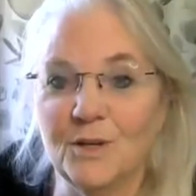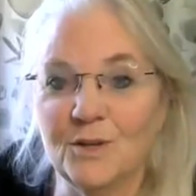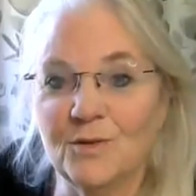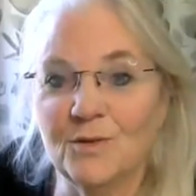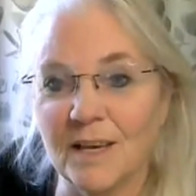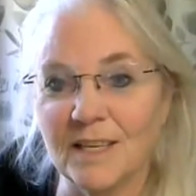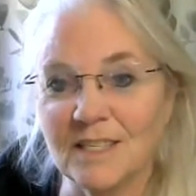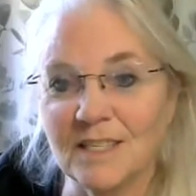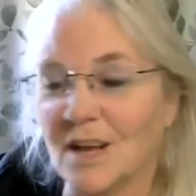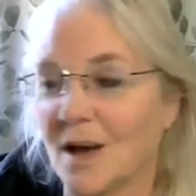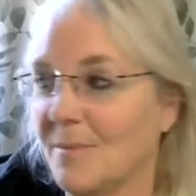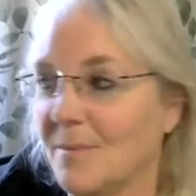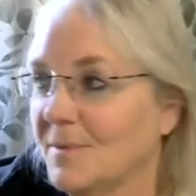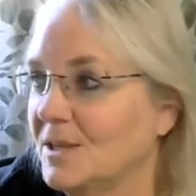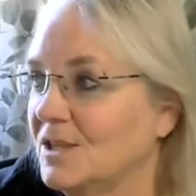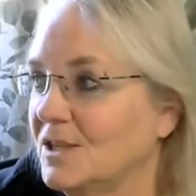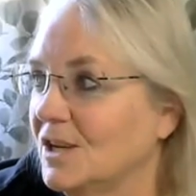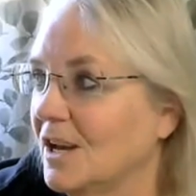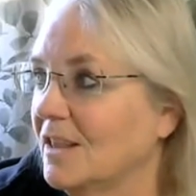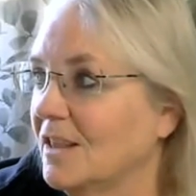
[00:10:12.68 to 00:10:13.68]
we trust
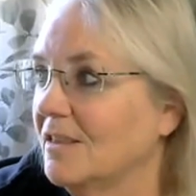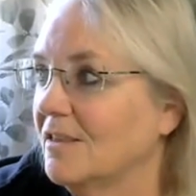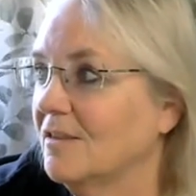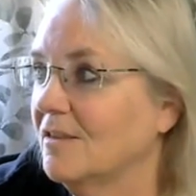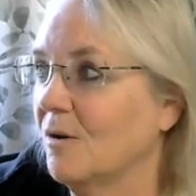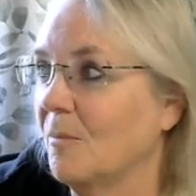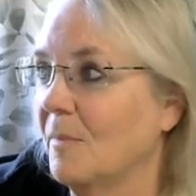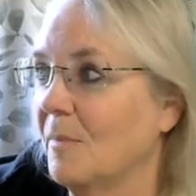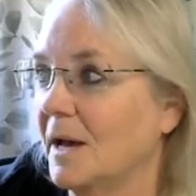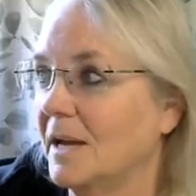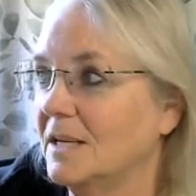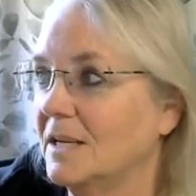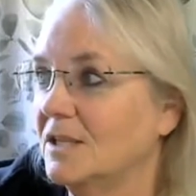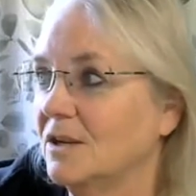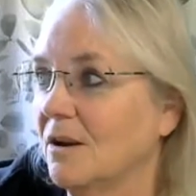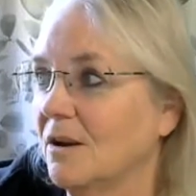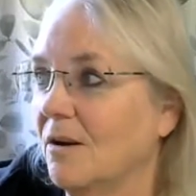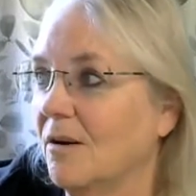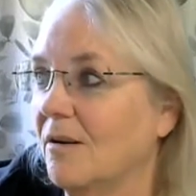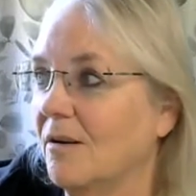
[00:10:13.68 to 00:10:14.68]
Thomas John so
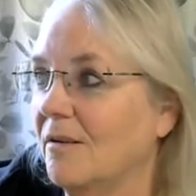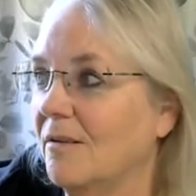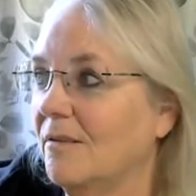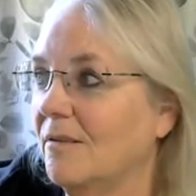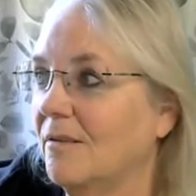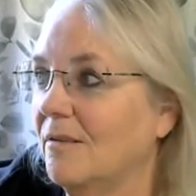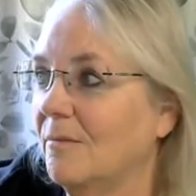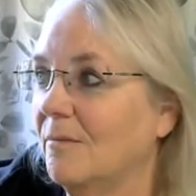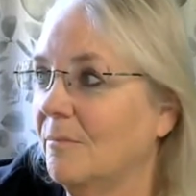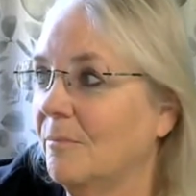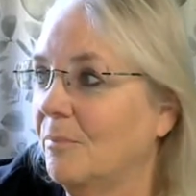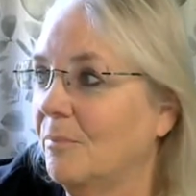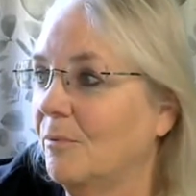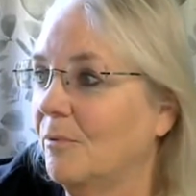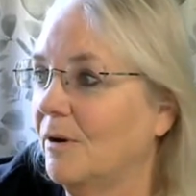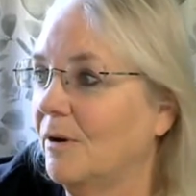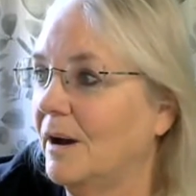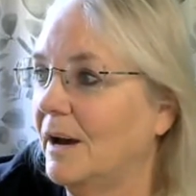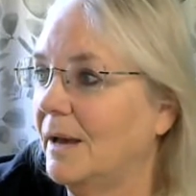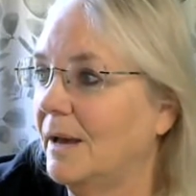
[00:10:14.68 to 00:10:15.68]
much. Oh
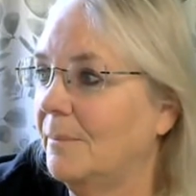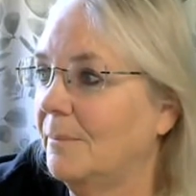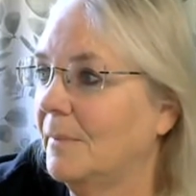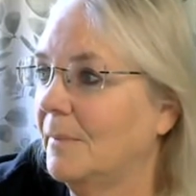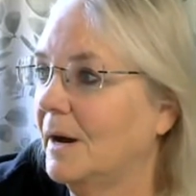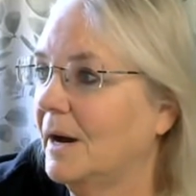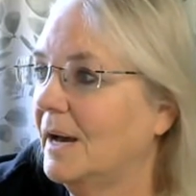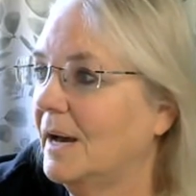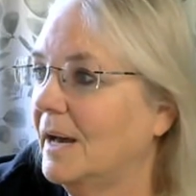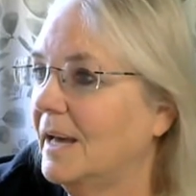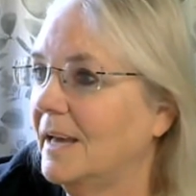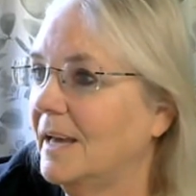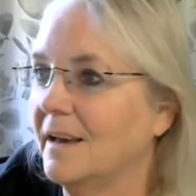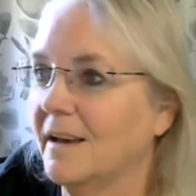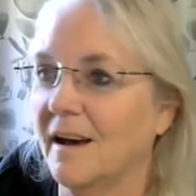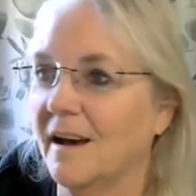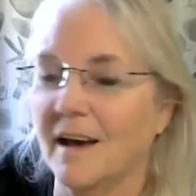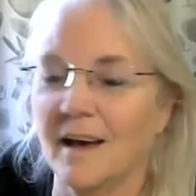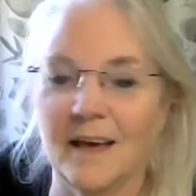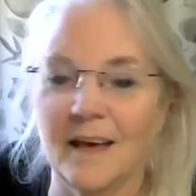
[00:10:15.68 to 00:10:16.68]
boy, my
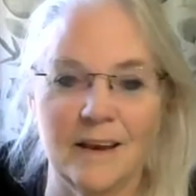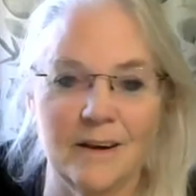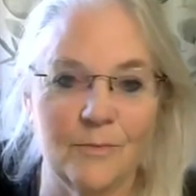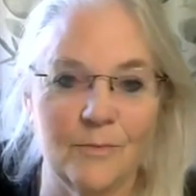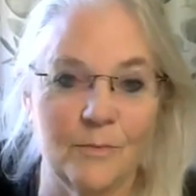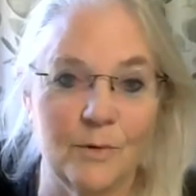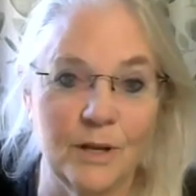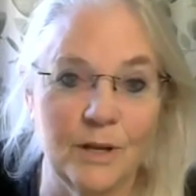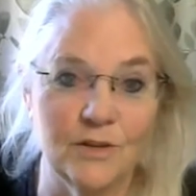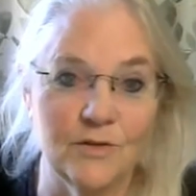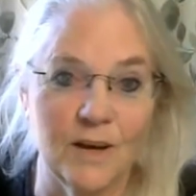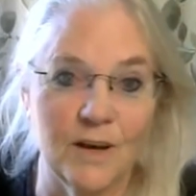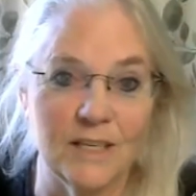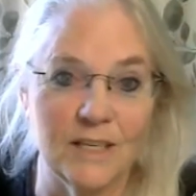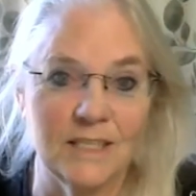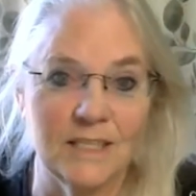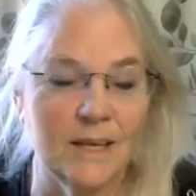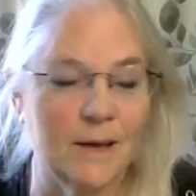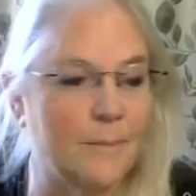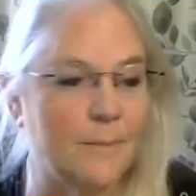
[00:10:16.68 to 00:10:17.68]
God, we
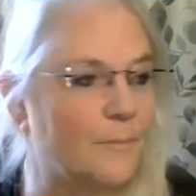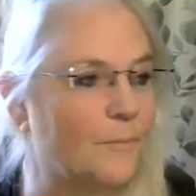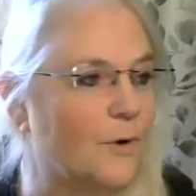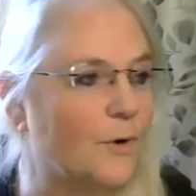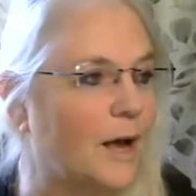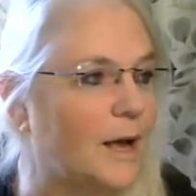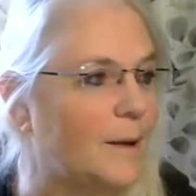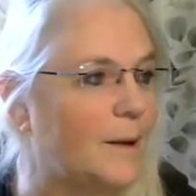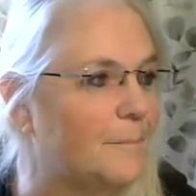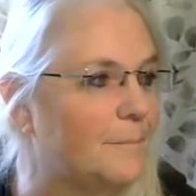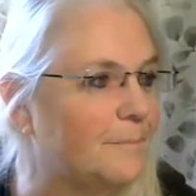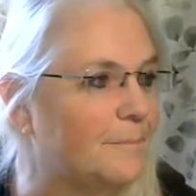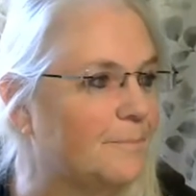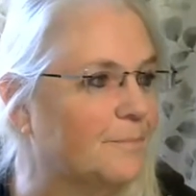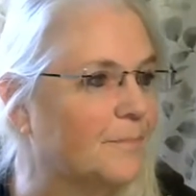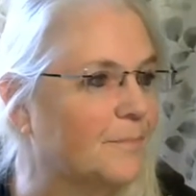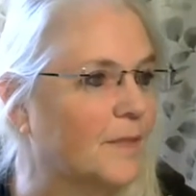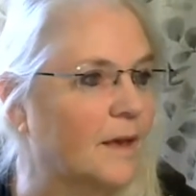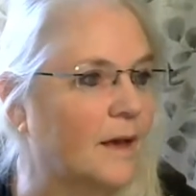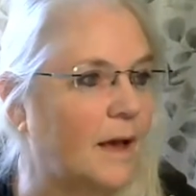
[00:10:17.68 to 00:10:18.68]
trust him, right?
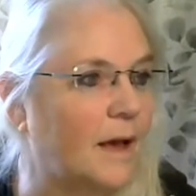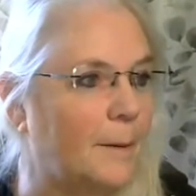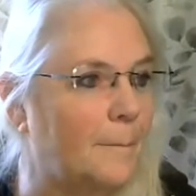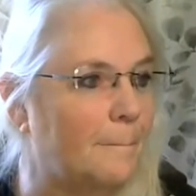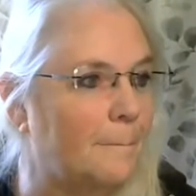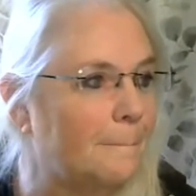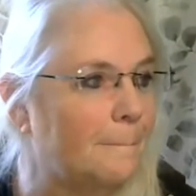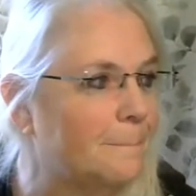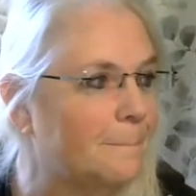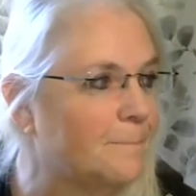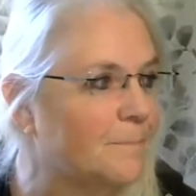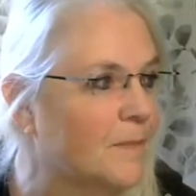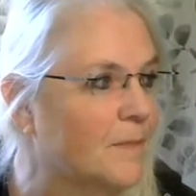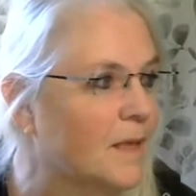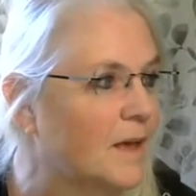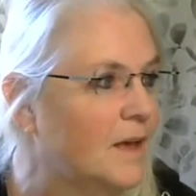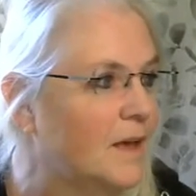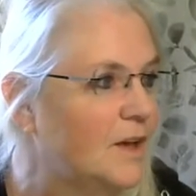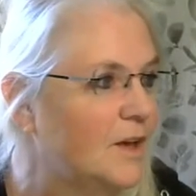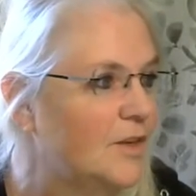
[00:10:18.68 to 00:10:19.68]
Okay.
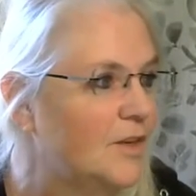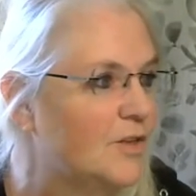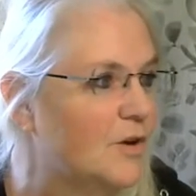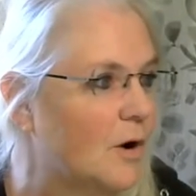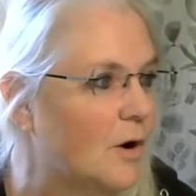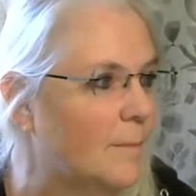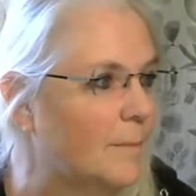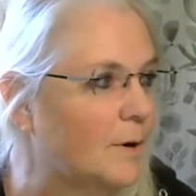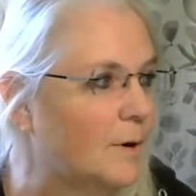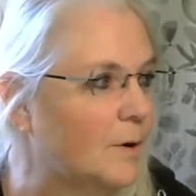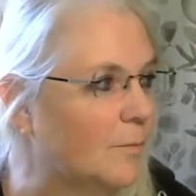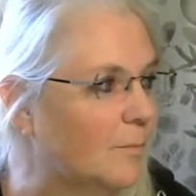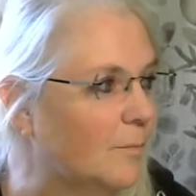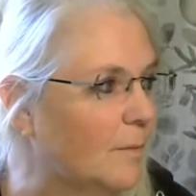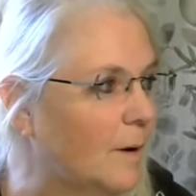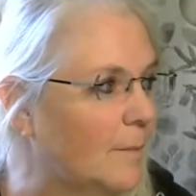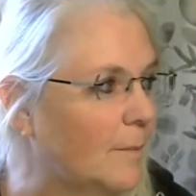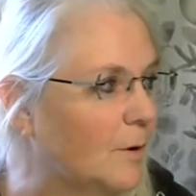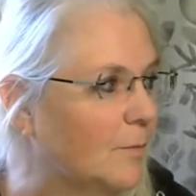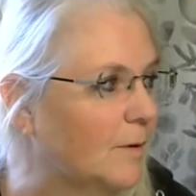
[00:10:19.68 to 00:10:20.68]
So I'm gonna
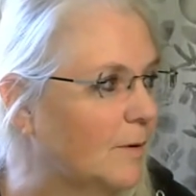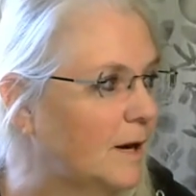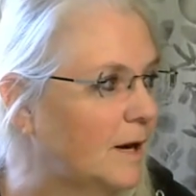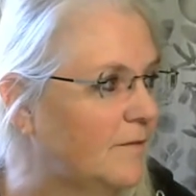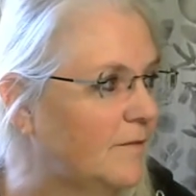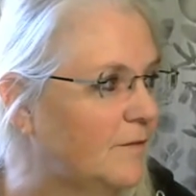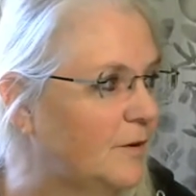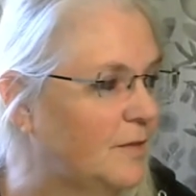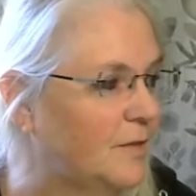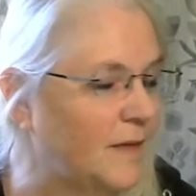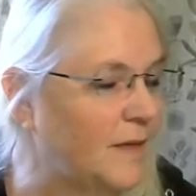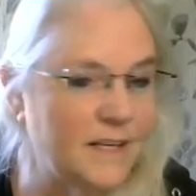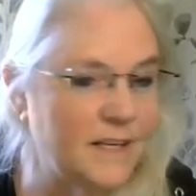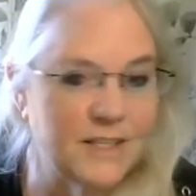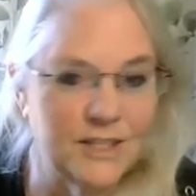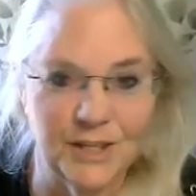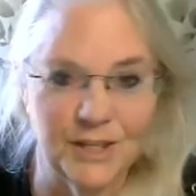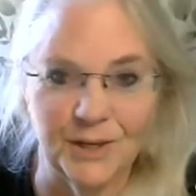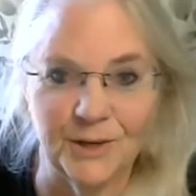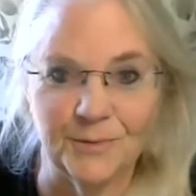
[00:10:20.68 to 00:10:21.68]
I'm gonna read a few
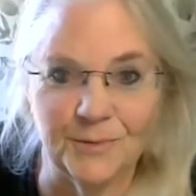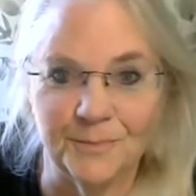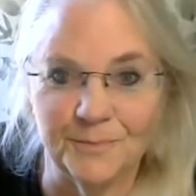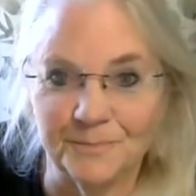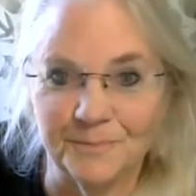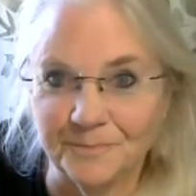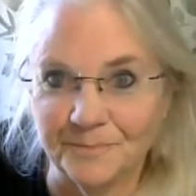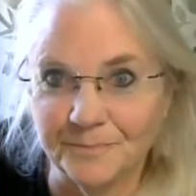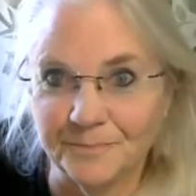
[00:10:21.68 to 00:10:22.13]
things too,